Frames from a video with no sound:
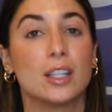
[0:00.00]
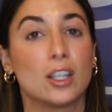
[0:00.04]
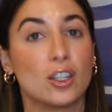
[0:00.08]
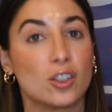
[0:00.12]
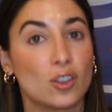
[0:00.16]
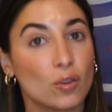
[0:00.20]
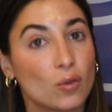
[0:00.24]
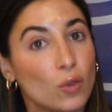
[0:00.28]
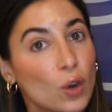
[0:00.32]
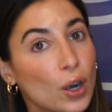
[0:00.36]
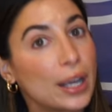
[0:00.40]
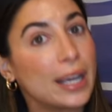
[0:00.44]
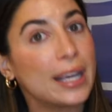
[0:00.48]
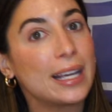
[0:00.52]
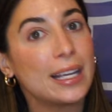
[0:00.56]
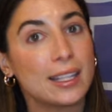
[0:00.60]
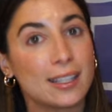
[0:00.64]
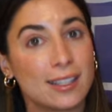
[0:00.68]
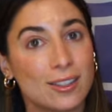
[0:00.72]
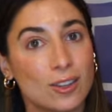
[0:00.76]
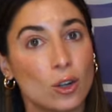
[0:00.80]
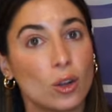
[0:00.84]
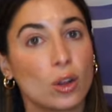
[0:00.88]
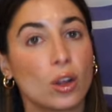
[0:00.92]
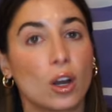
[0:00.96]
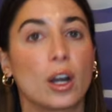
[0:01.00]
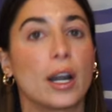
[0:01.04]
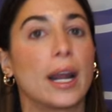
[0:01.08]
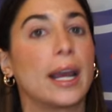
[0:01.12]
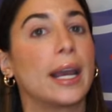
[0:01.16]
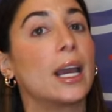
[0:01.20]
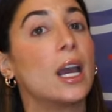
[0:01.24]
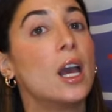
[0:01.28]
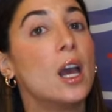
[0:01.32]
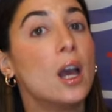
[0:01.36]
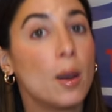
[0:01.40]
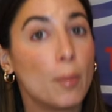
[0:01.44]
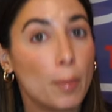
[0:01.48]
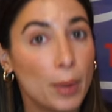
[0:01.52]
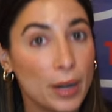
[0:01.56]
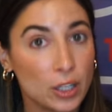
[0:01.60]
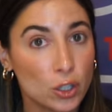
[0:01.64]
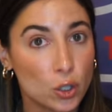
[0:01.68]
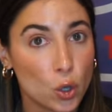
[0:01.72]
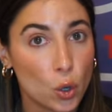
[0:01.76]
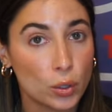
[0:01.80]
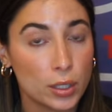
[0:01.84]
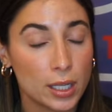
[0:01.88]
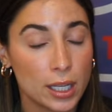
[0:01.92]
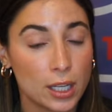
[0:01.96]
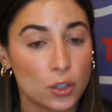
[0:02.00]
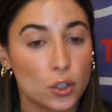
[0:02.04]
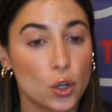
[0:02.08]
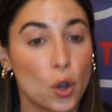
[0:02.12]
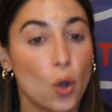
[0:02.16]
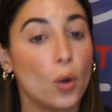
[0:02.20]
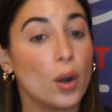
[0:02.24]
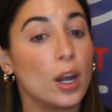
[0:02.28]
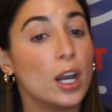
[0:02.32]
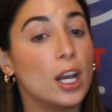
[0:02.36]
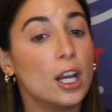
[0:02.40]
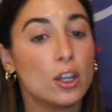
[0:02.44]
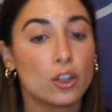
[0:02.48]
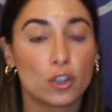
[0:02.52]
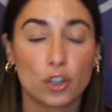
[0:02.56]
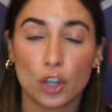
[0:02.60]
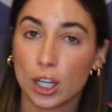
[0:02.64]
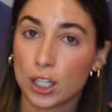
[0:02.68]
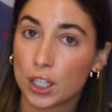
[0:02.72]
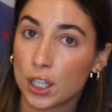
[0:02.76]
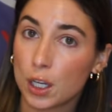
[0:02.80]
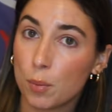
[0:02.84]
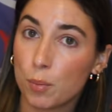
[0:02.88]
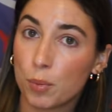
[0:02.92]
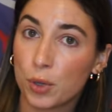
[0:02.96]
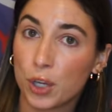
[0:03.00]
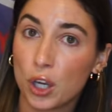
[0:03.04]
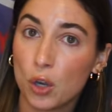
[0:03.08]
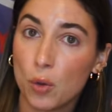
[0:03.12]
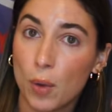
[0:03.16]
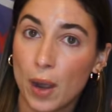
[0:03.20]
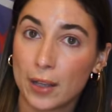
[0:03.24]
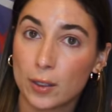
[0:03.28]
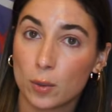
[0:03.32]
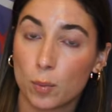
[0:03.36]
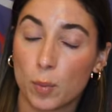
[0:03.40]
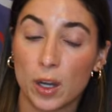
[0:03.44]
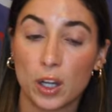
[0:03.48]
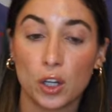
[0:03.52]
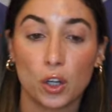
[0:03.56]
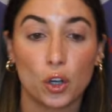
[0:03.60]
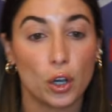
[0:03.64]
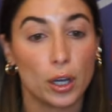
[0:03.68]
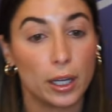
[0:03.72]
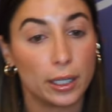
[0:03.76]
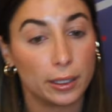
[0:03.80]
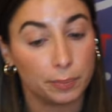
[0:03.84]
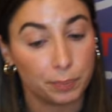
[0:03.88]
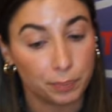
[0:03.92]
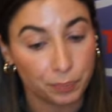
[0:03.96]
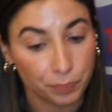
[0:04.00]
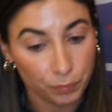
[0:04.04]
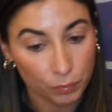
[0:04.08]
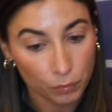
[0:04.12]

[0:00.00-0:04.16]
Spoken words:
He's a rookie. He's still learning, but he's holding his own. Justin Pugh has been good.